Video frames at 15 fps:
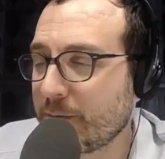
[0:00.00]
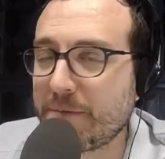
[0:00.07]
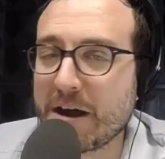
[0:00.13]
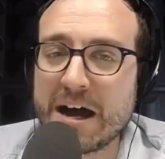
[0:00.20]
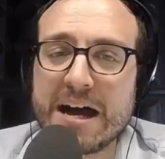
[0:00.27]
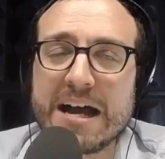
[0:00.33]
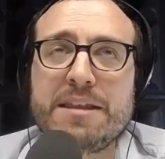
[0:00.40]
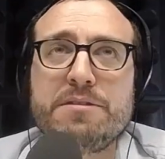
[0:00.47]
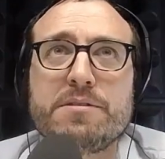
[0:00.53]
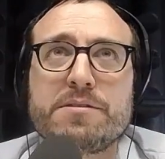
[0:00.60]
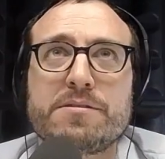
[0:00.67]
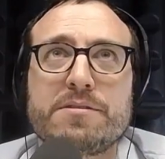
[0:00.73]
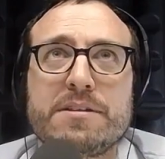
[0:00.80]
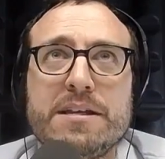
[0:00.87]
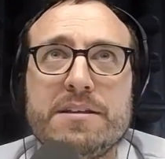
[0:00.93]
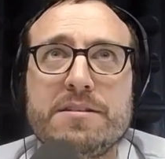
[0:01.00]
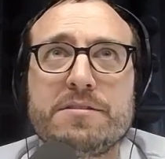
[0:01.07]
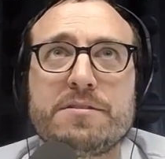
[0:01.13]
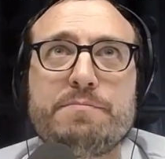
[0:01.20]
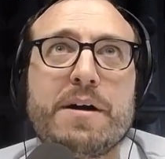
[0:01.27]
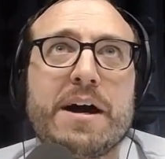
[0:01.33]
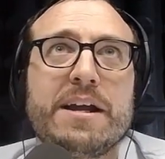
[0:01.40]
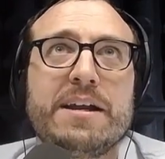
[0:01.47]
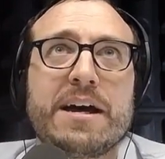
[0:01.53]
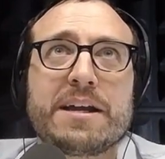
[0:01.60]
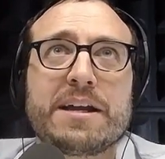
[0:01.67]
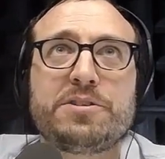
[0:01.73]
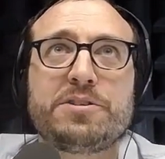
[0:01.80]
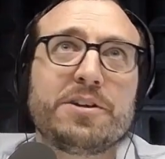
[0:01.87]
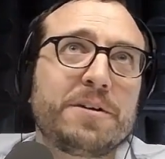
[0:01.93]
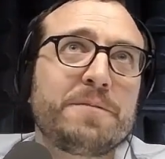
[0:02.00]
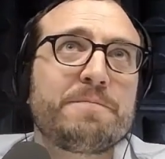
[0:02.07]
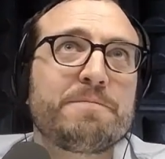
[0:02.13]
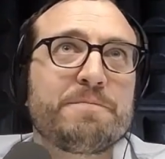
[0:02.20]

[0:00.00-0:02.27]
behind the scenes by Nacho.